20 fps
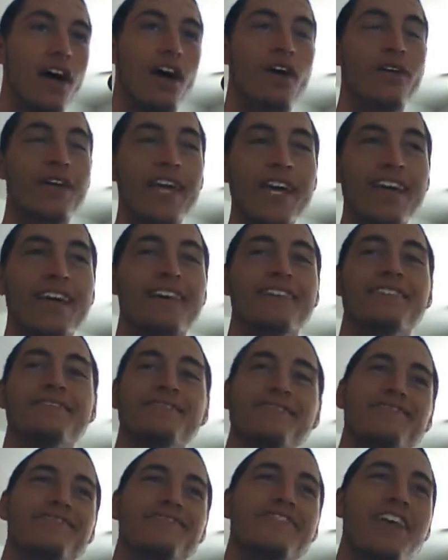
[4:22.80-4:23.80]
Okay,
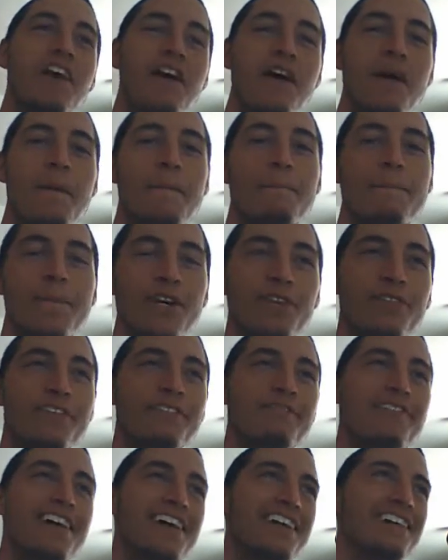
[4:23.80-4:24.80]

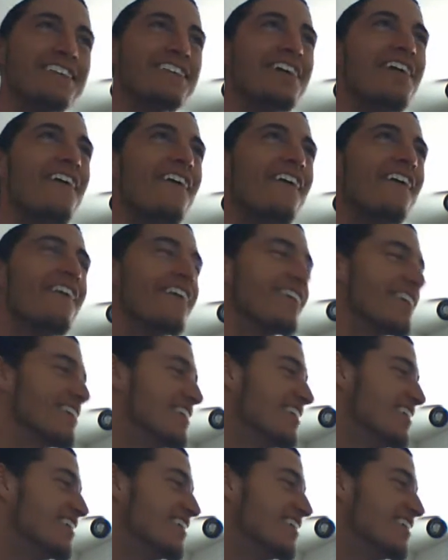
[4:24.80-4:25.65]
moving right along.